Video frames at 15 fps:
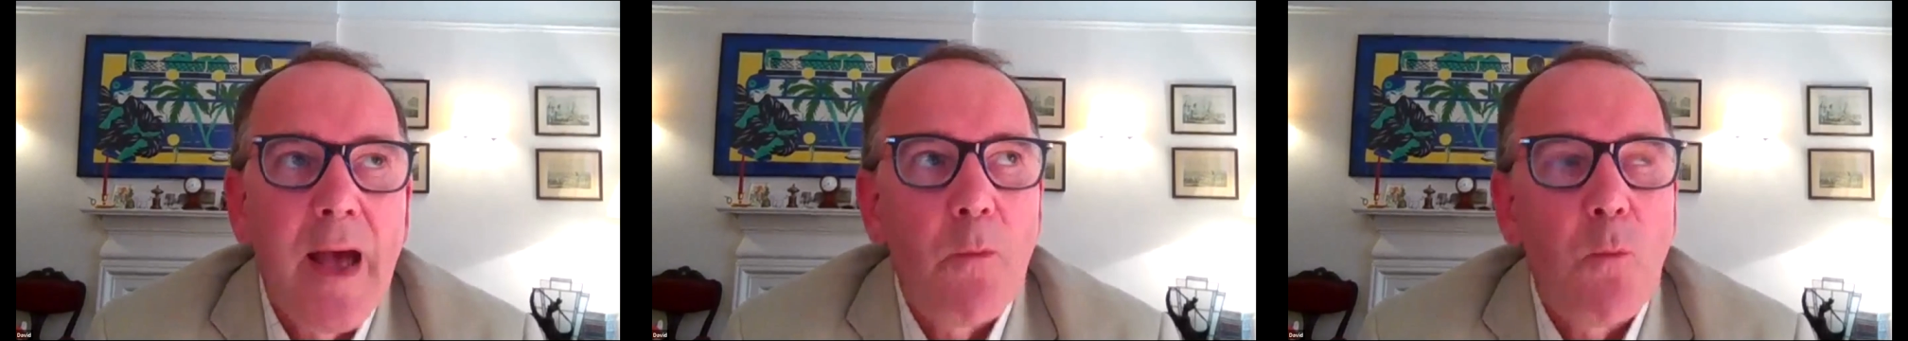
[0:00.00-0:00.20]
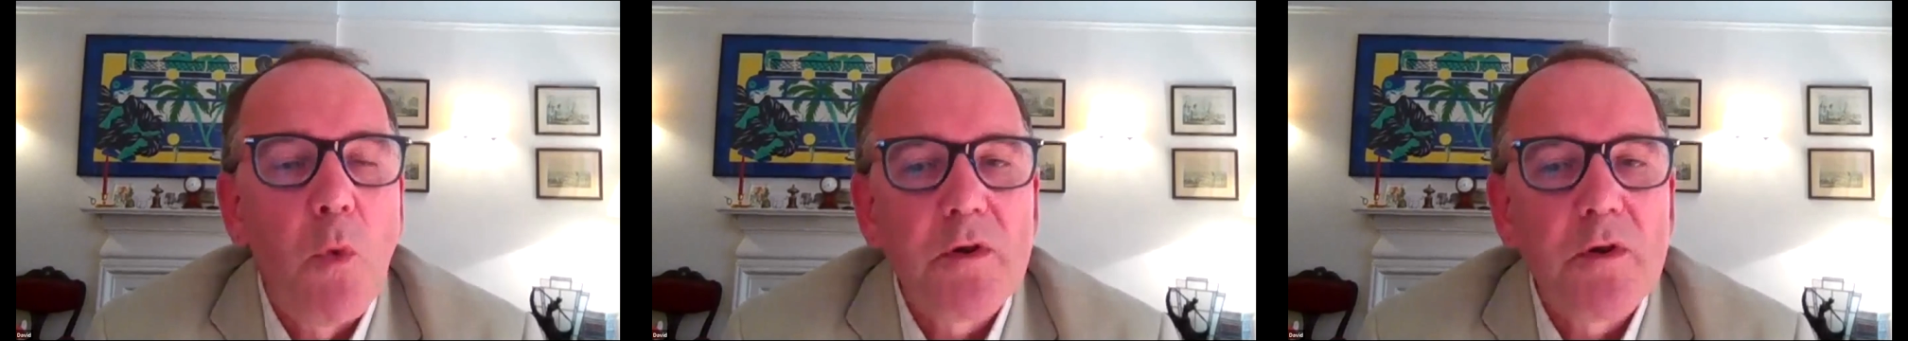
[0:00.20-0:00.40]

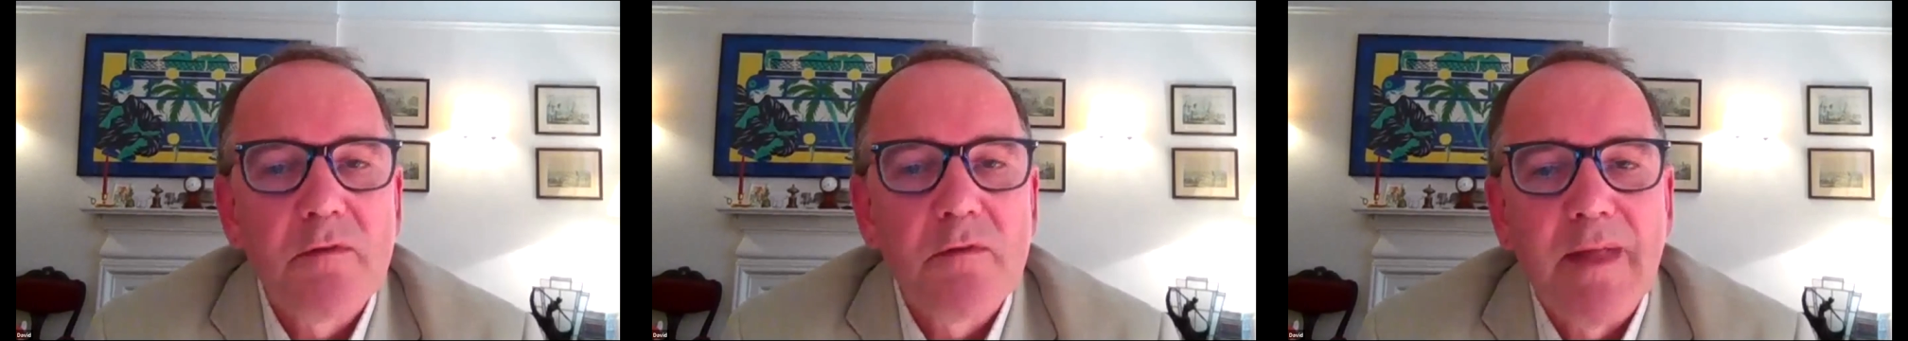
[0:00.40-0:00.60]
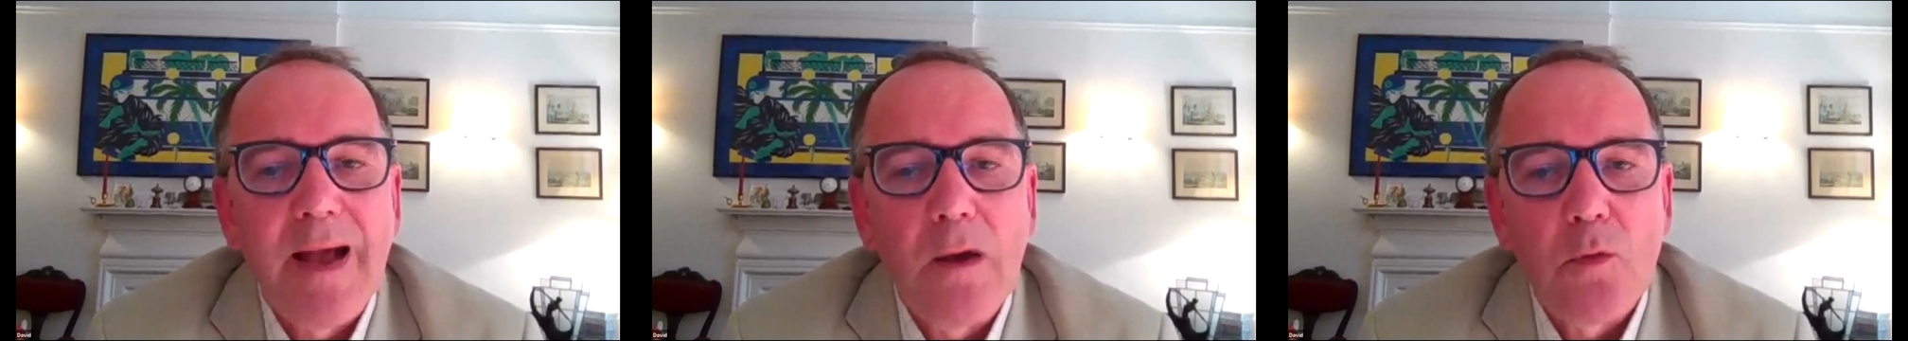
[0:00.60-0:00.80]
and what
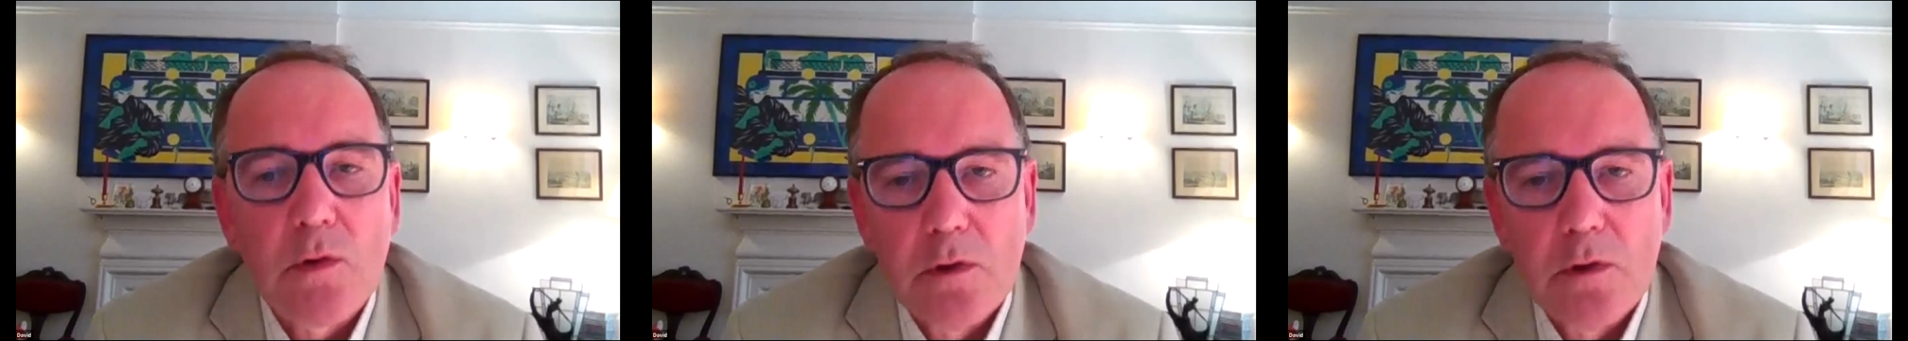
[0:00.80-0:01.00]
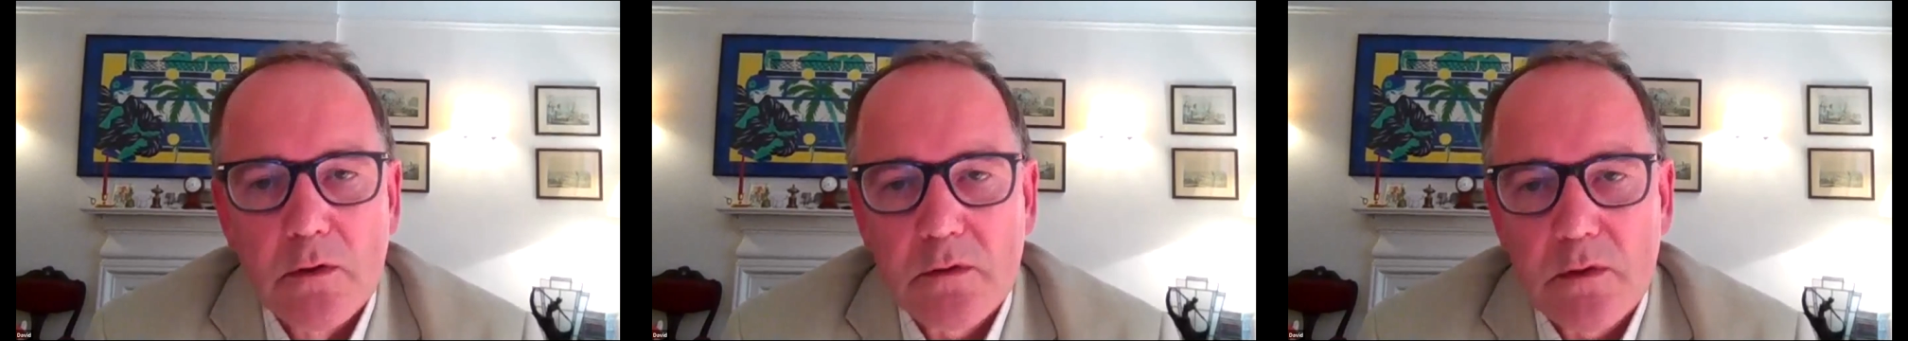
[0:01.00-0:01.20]
is the
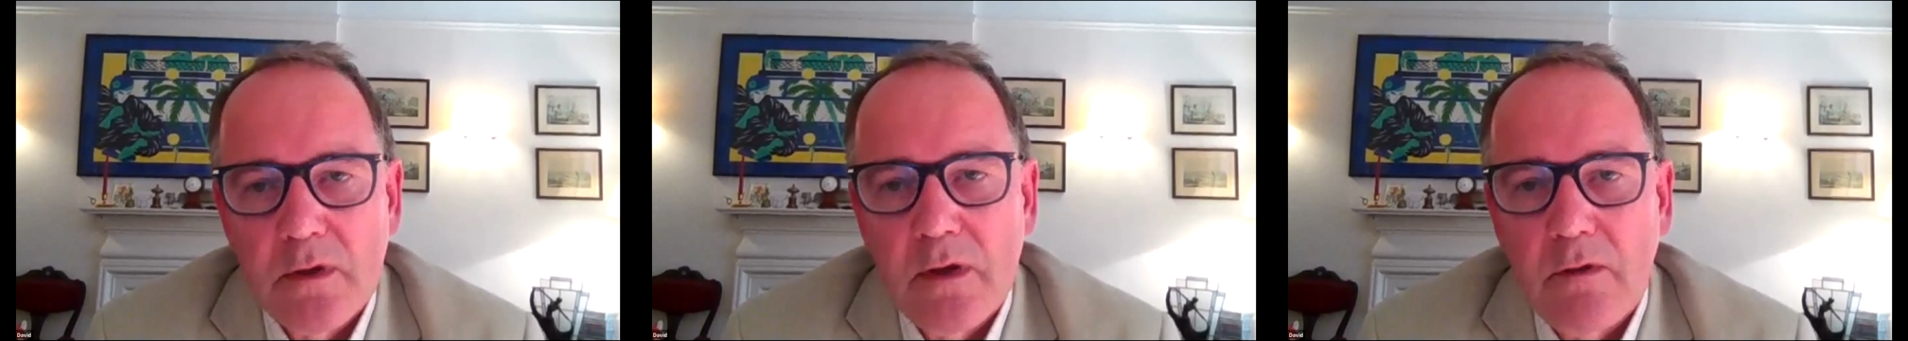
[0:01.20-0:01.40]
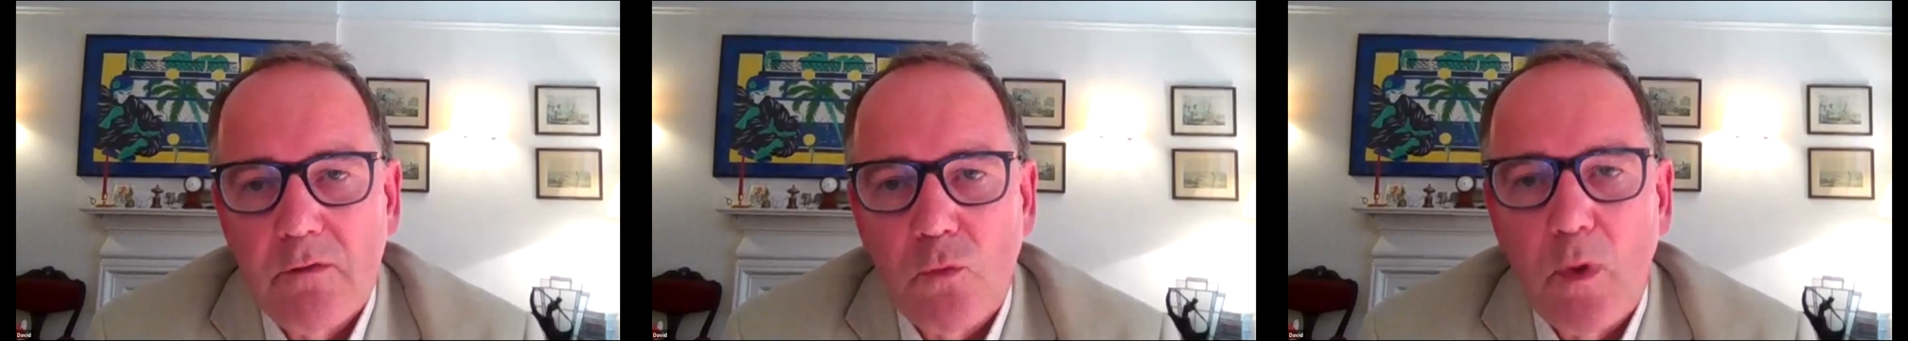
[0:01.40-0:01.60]
outlook
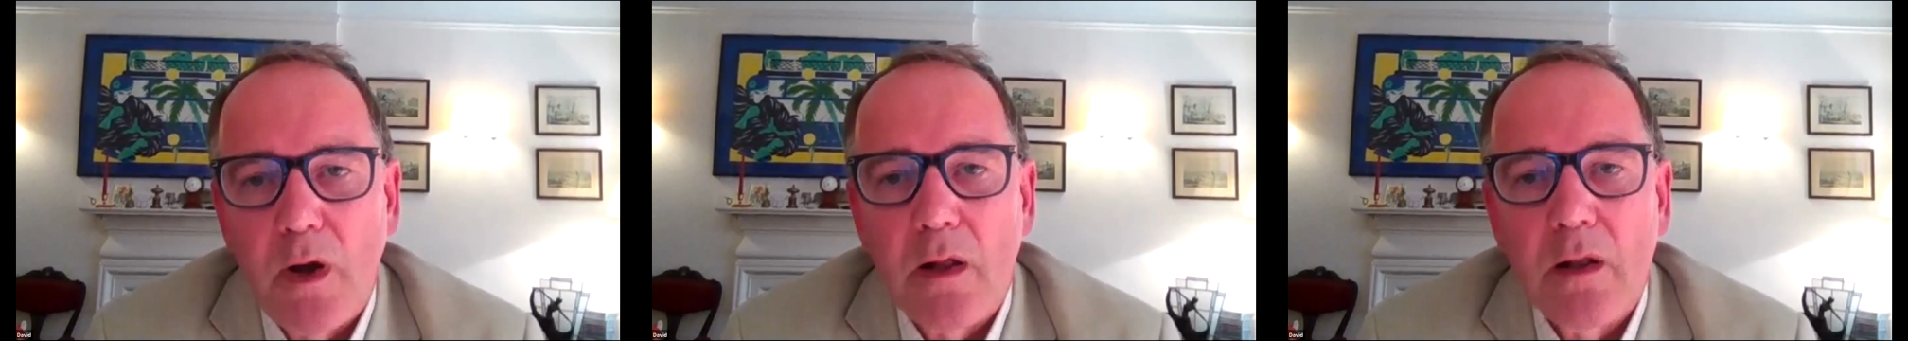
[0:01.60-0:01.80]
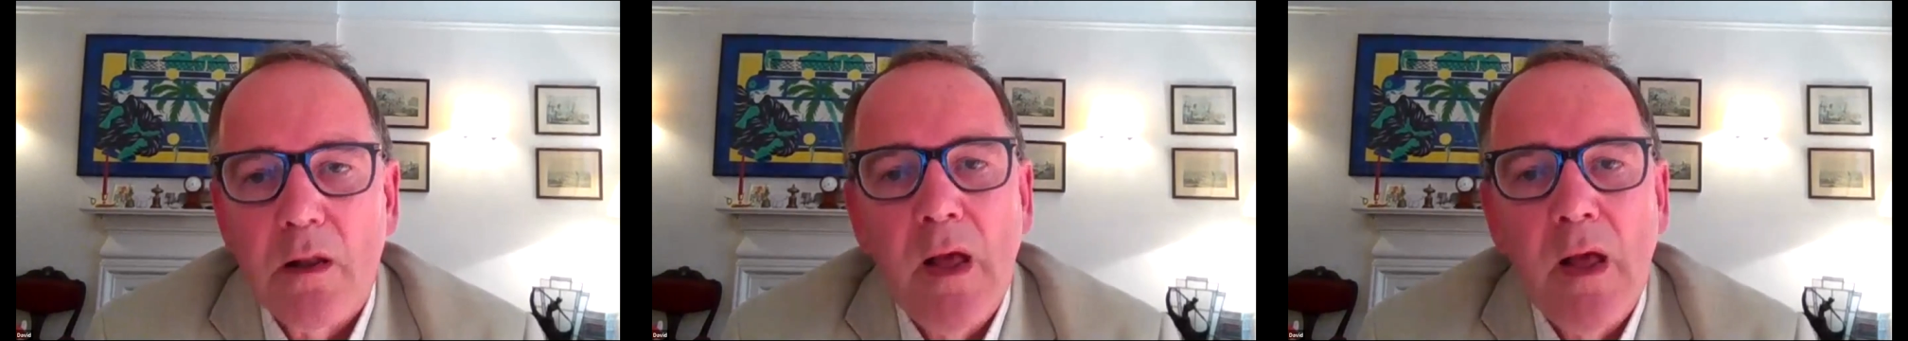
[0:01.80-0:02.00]
as
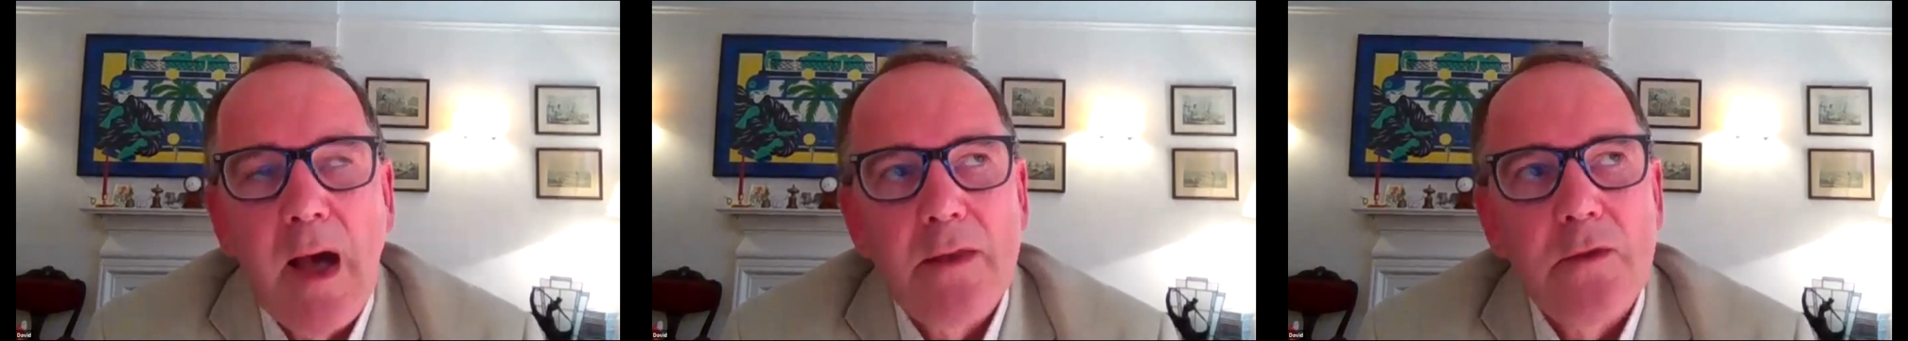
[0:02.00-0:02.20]
well?